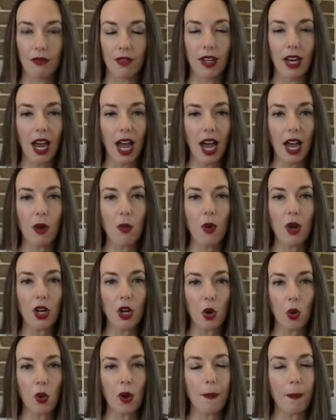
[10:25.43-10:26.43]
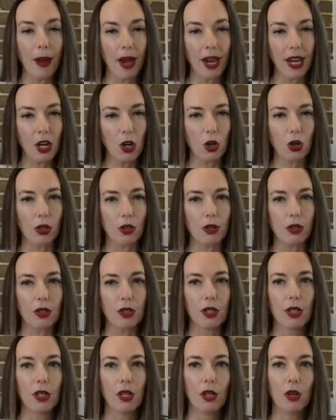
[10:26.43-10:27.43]
And I want to equip my
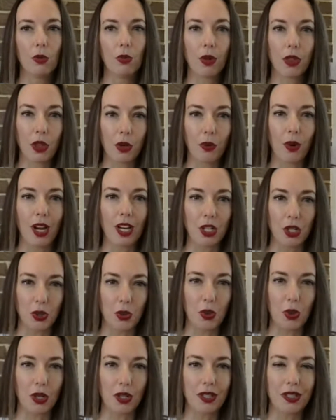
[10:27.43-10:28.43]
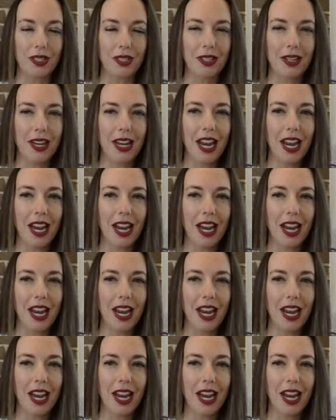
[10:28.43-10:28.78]
girls with the right tools.